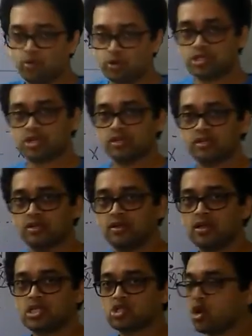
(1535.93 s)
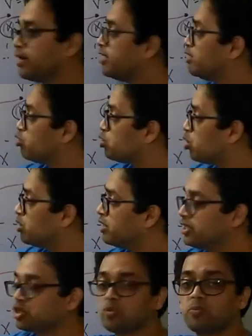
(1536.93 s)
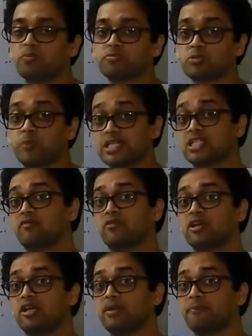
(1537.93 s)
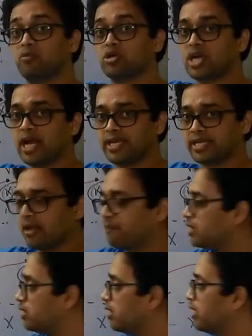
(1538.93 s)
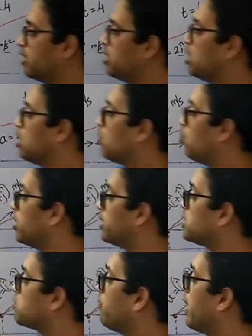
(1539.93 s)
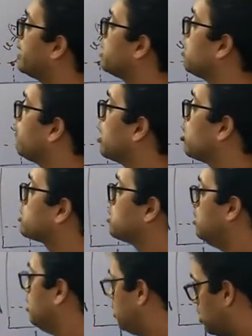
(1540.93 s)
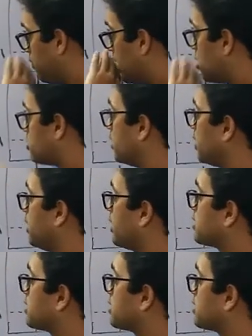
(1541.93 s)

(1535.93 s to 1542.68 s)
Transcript: motion. So I don't need to specifically put I cap in there. What is final velocity in